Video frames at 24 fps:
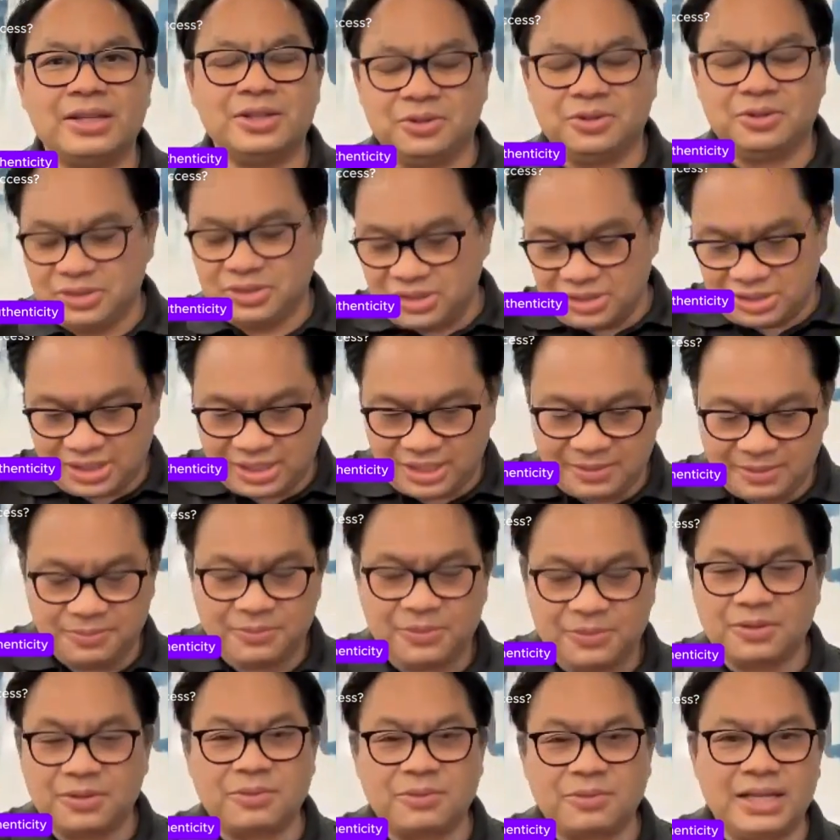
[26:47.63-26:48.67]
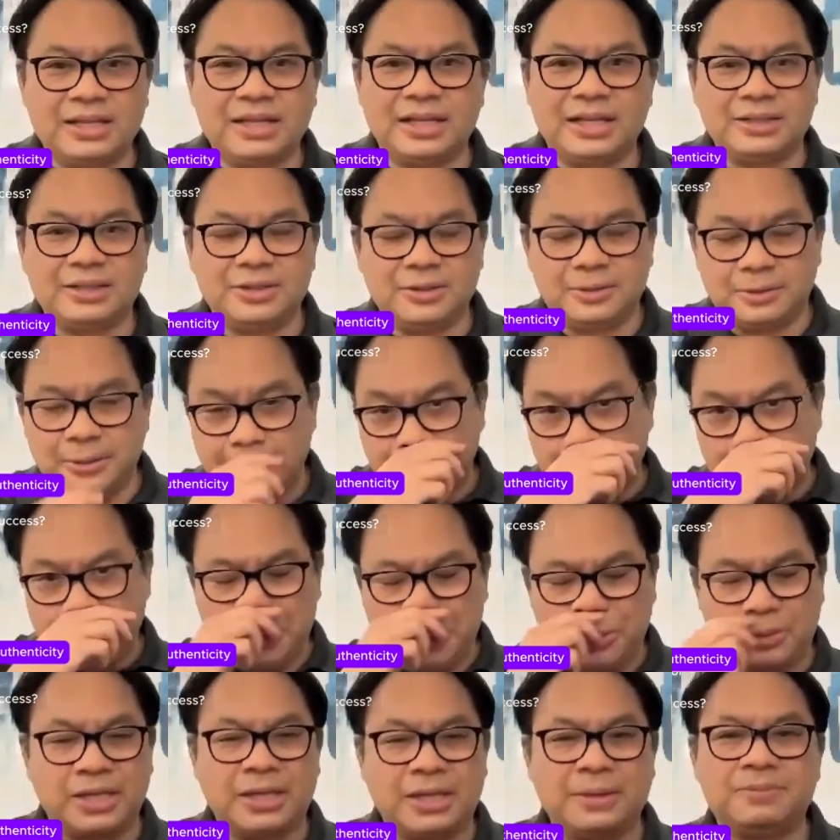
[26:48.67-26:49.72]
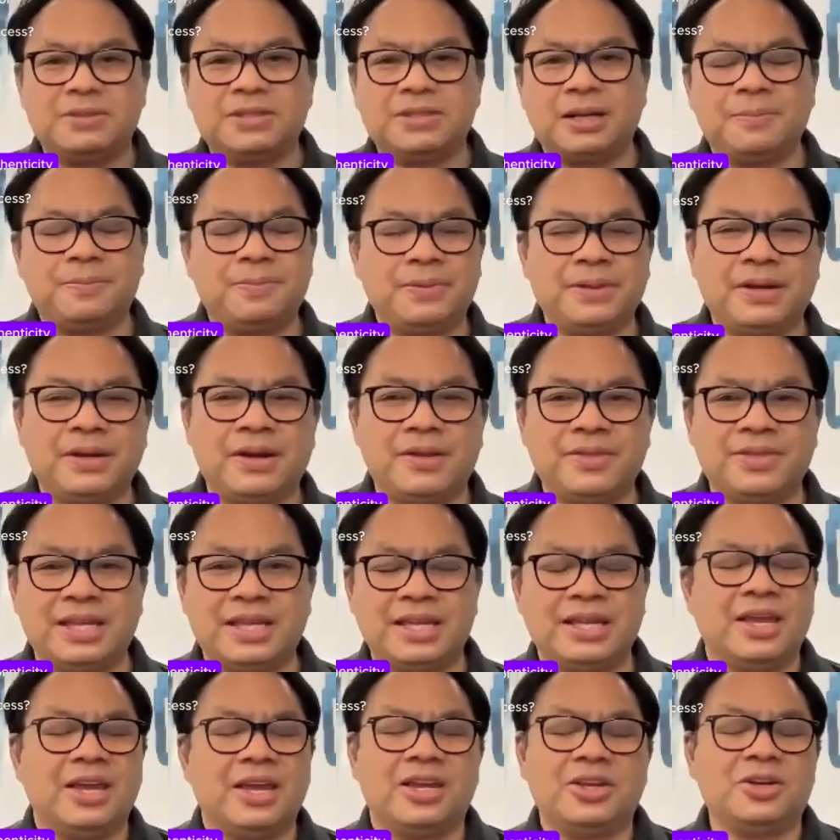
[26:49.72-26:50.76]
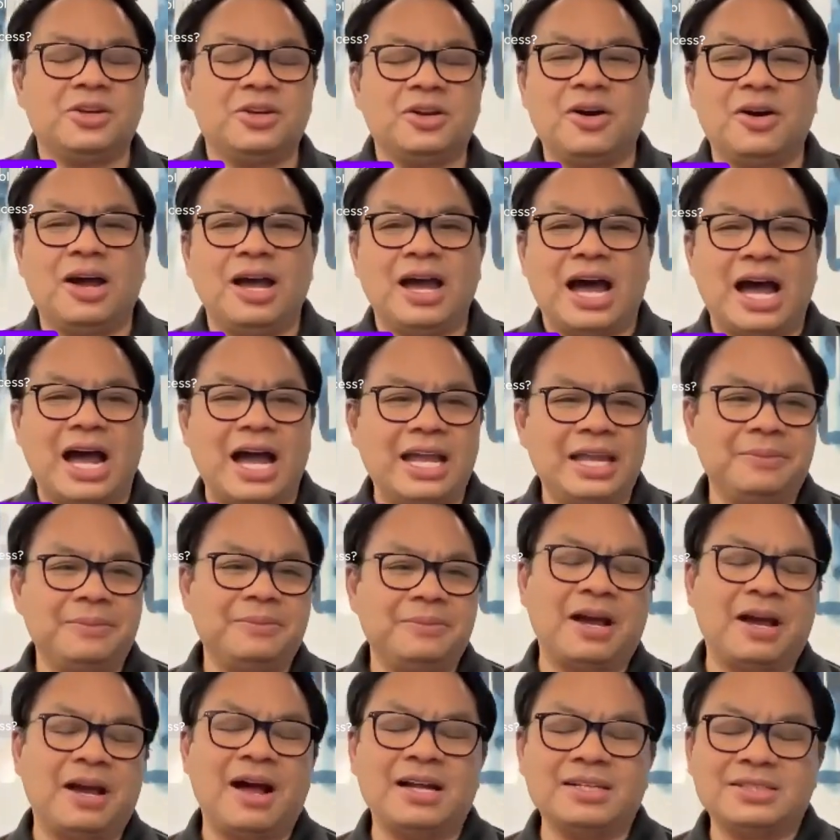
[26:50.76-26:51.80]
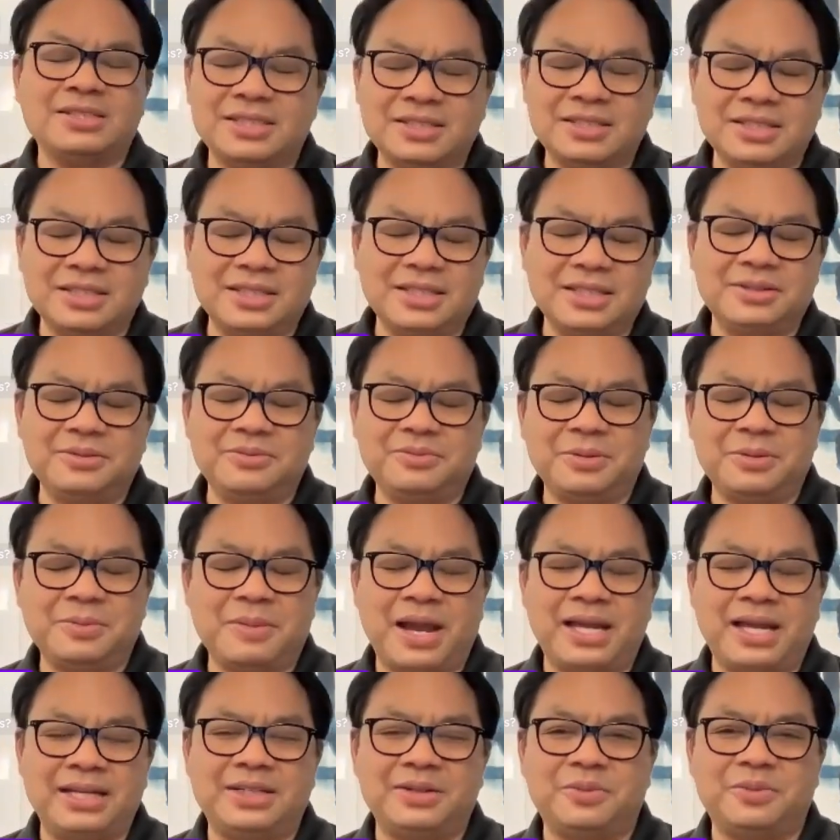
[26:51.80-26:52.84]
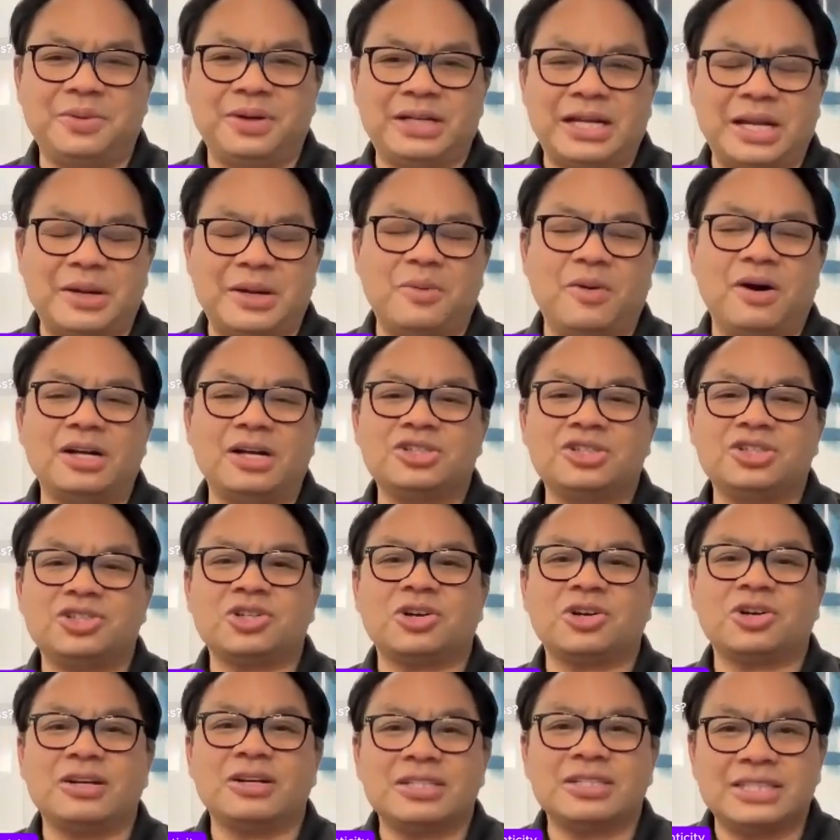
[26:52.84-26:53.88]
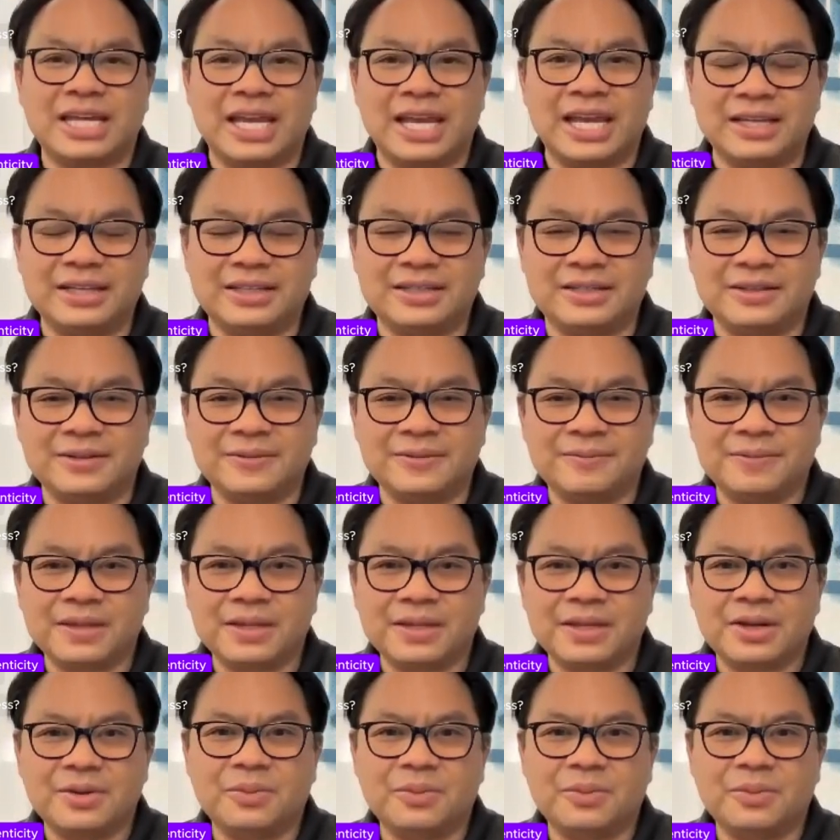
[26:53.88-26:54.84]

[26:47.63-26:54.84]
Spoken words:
just keep right, and you'll keep dumping on things. I am constantly reminded when I watch Shark Tank, what